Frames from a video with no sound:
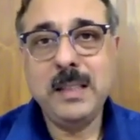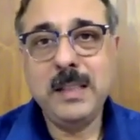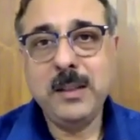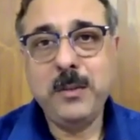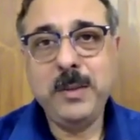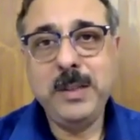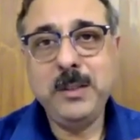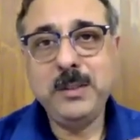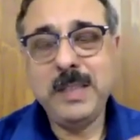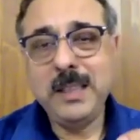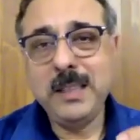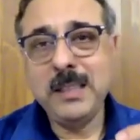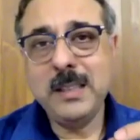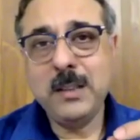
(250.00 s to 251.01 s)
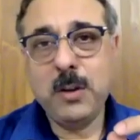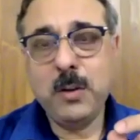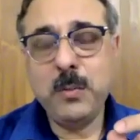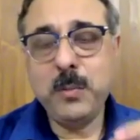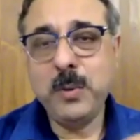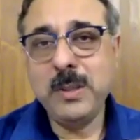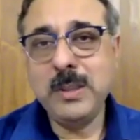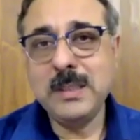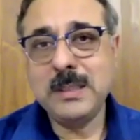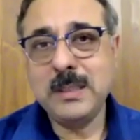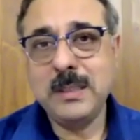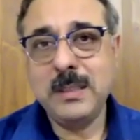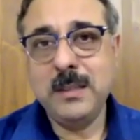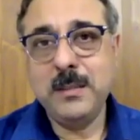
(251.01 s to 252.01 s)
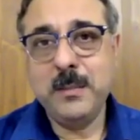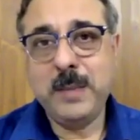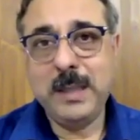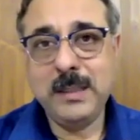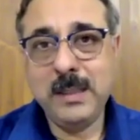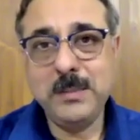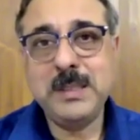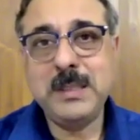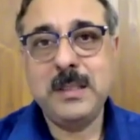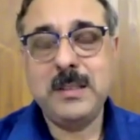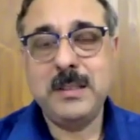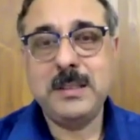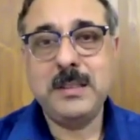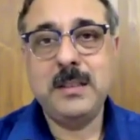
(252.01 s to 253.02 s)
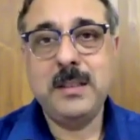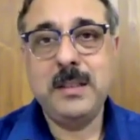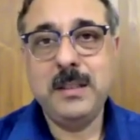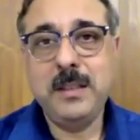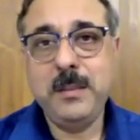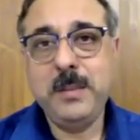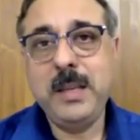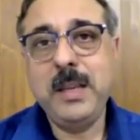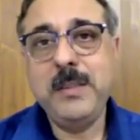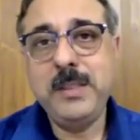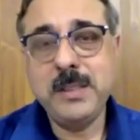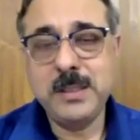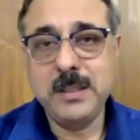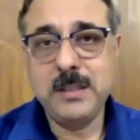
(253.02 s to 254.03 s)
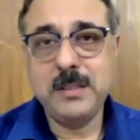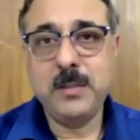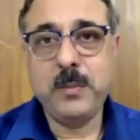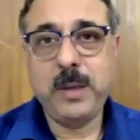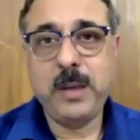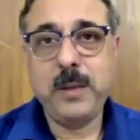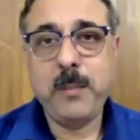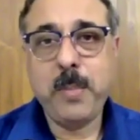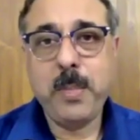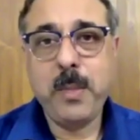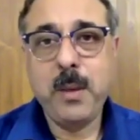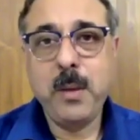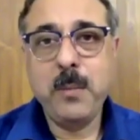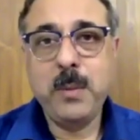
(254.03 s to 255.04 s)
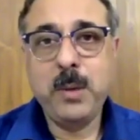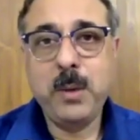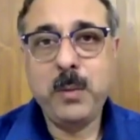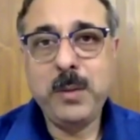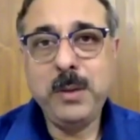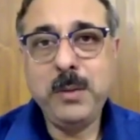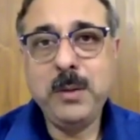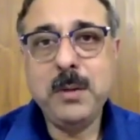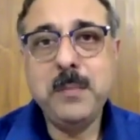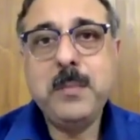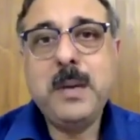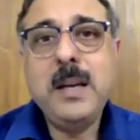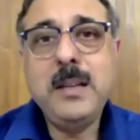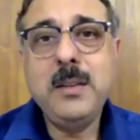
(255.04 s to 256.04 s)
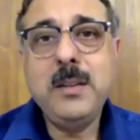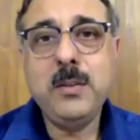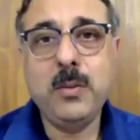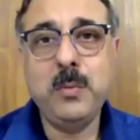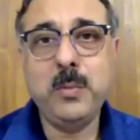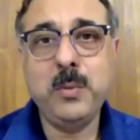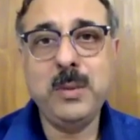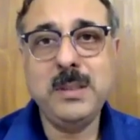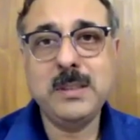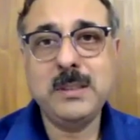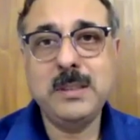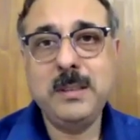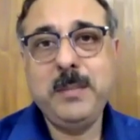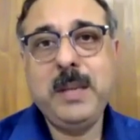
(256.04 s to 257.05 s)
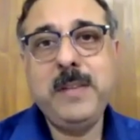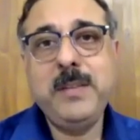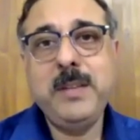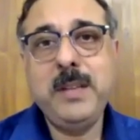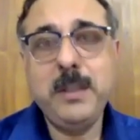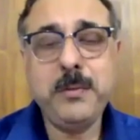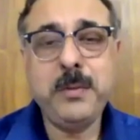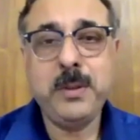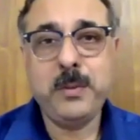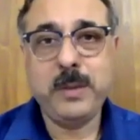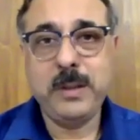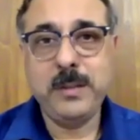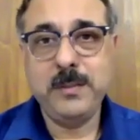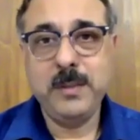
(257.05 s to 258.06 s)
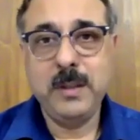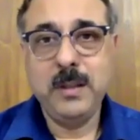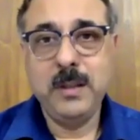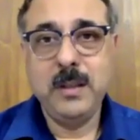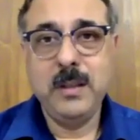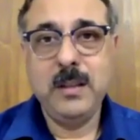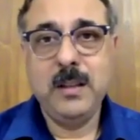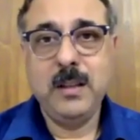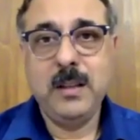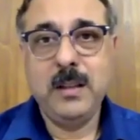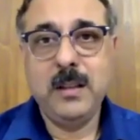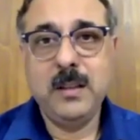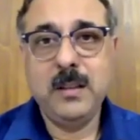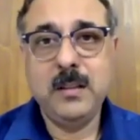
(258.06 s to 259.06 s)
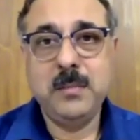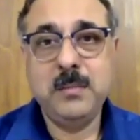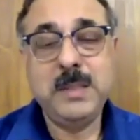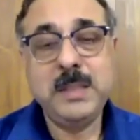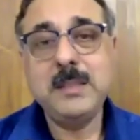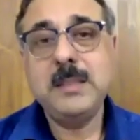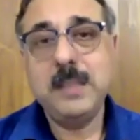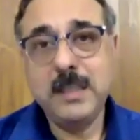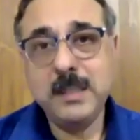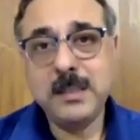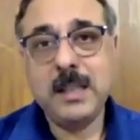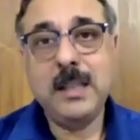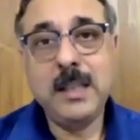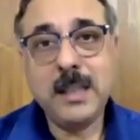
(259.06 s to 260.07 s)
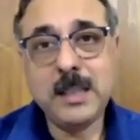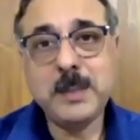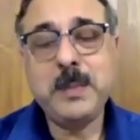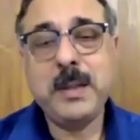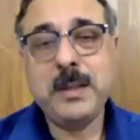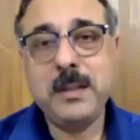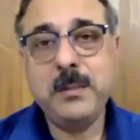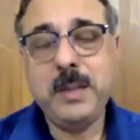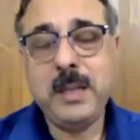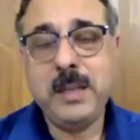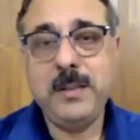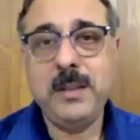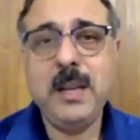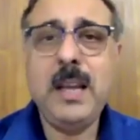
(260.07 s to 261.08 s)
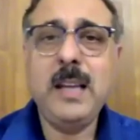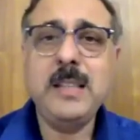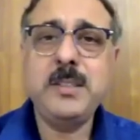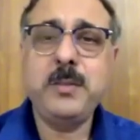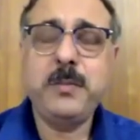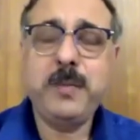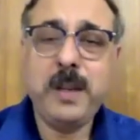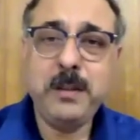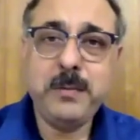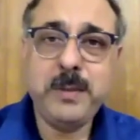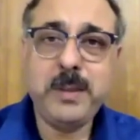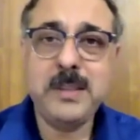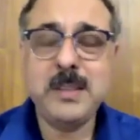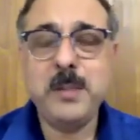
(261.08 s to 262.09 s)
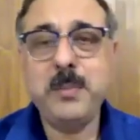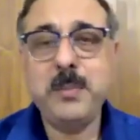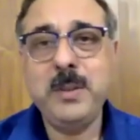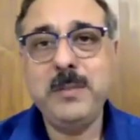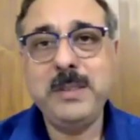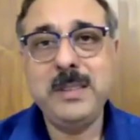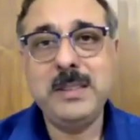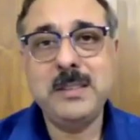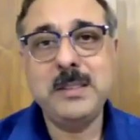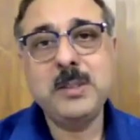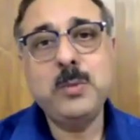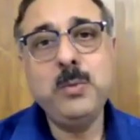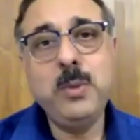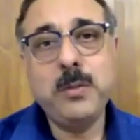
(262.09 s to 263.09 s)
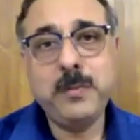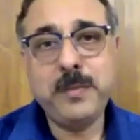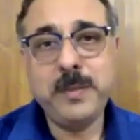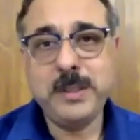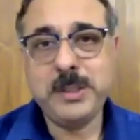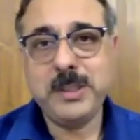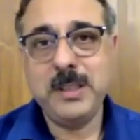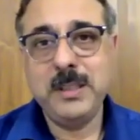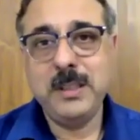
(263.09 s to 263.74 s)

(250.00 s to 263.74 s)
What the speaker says: when you take components by themselves, they behave in a certain way. But when you combine the components, they behave in a different way. This is unexpected behavior, as you find, for example, when there's a school of fish.